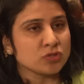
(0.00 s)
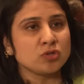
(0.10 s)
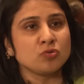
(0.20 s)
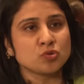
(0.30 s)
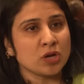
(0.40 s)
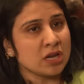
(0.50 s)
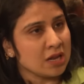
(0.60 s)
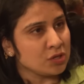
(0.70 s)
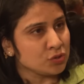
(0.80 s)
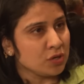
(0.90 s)
So you train in
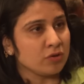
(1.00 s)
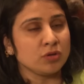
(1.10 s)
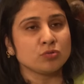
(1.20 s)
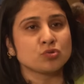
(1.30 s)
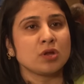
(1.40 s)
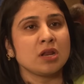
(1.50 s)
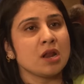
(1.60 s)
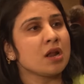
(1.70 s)
engineering, you train in